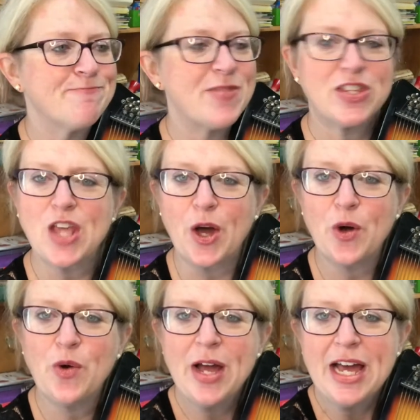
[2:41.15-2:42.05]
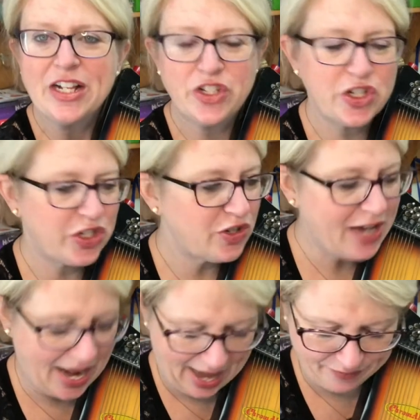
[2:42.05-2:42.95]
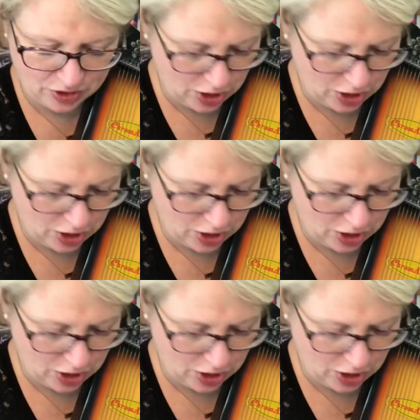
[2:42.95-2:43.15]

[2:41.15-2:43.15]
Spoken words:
So just you kind of have to